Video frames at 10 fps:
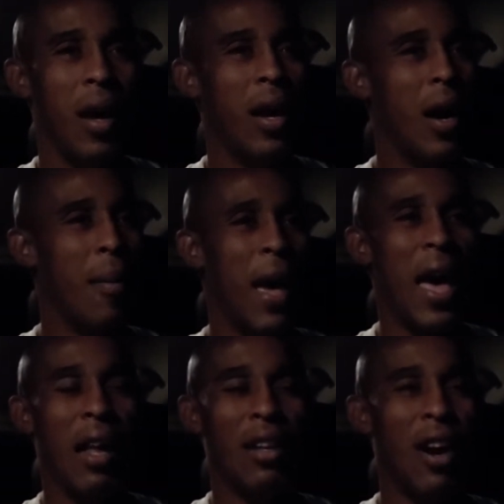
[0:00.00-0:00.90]
come
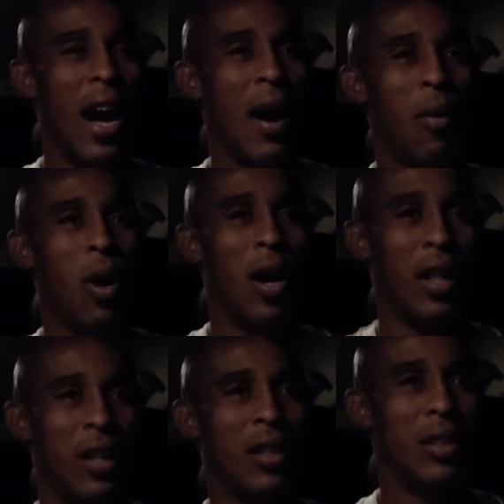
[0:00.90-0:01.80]
hell or high
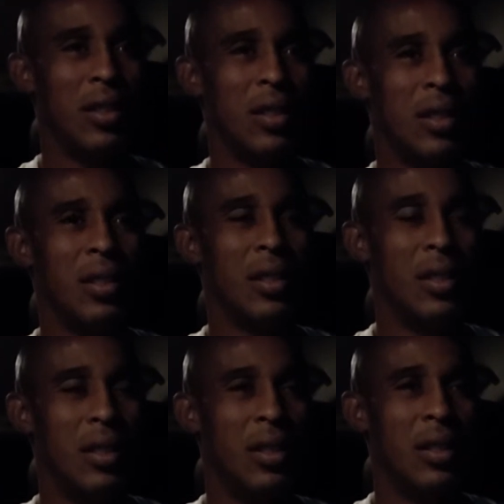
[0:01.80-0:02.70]
water,
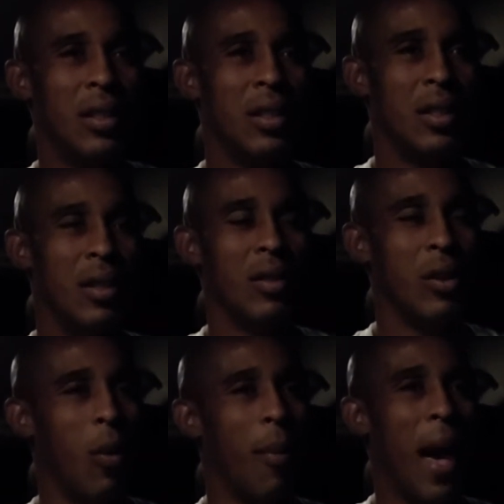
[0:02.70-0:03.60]

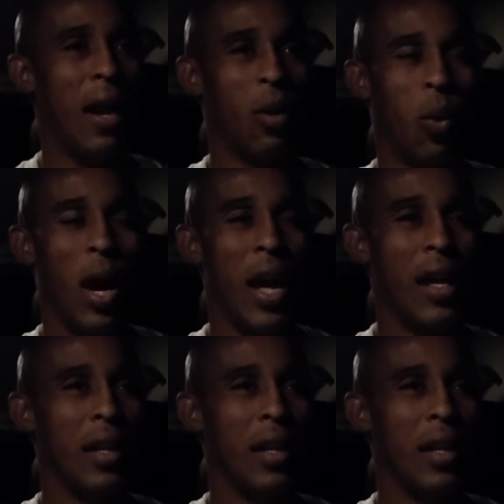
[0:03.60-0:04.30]
no matter what,